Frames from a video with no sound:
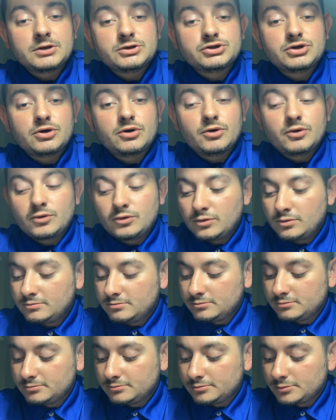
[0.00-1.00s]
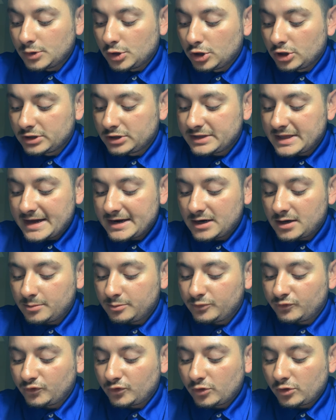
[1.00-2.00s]
so look that up
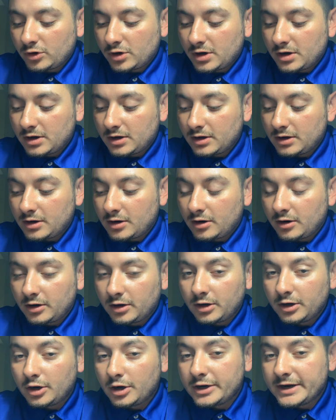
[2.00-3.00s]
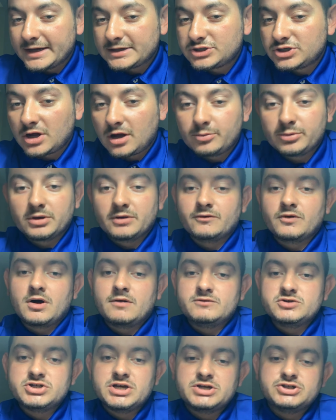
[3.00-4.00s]
for our next topic of
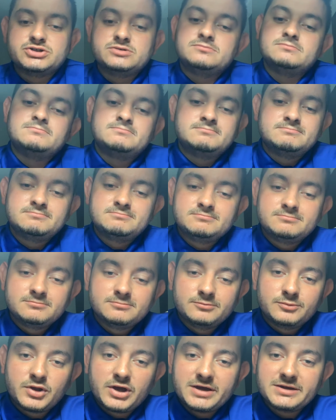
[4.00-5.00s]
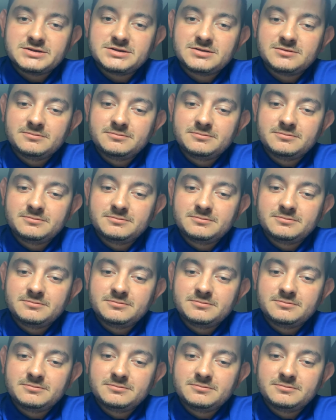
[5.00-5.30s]
conversation. Thanks.